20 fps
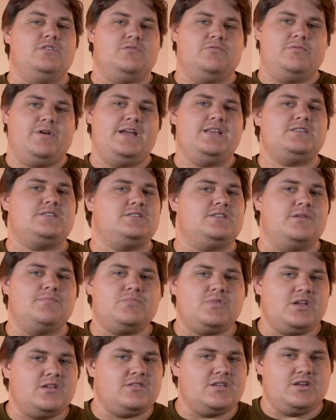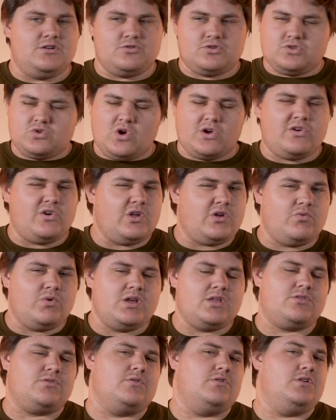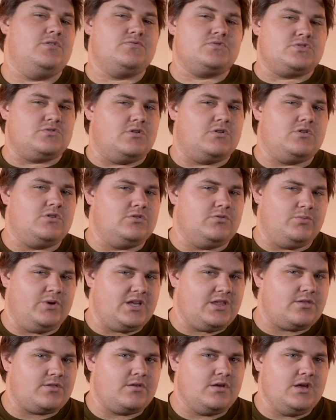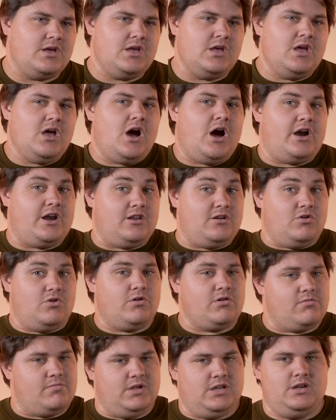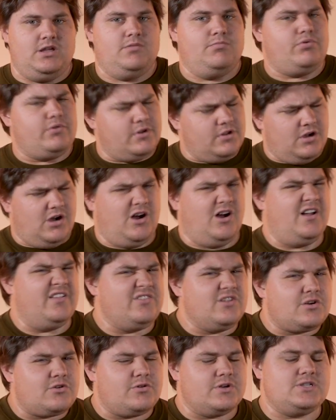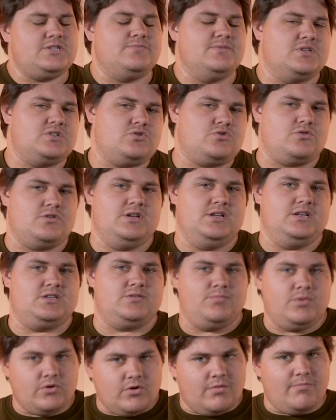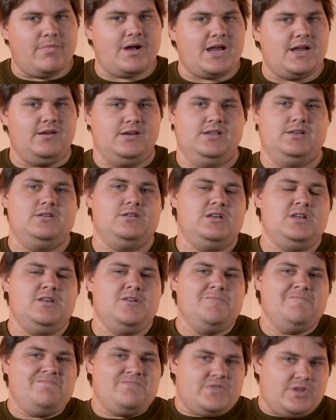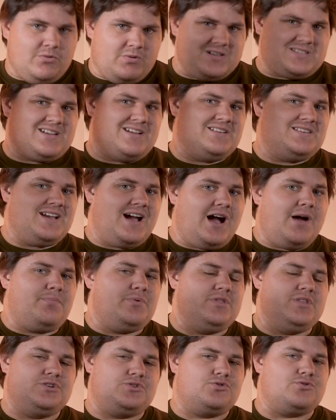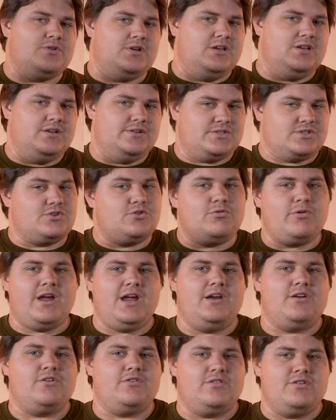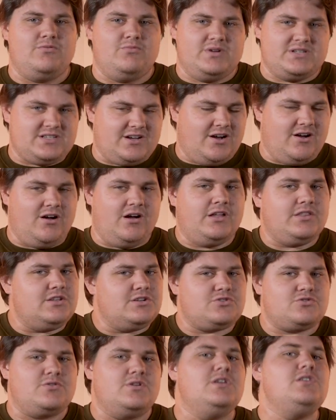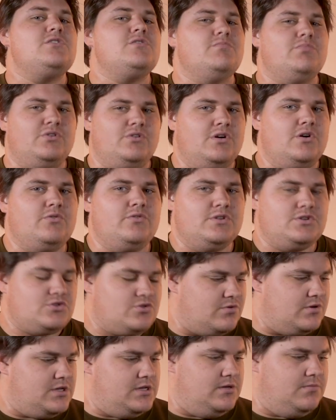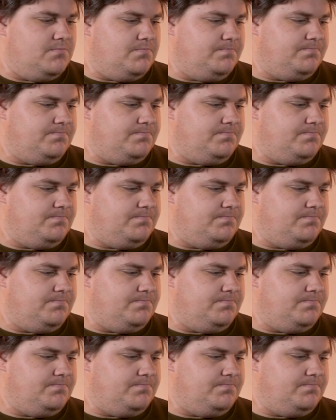to write something that you're struggling with or you've struggled with on an ornament and put it on the Christmas tree to be reminded that what's on top of the tree is greater than what's on the tree or below the tree.